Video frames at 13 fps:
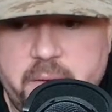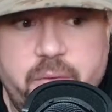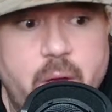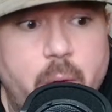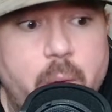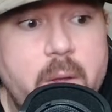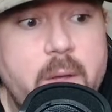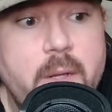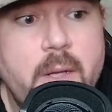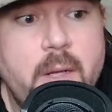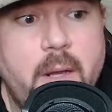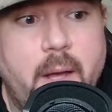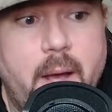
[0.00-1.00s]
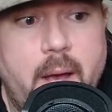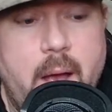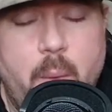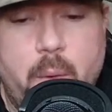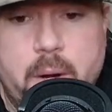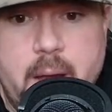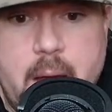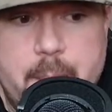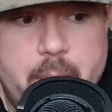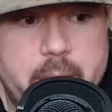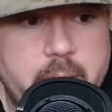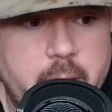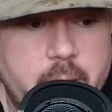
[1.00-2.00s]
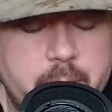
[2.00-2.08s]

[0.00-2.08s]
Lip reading: so I wanted to hop on here and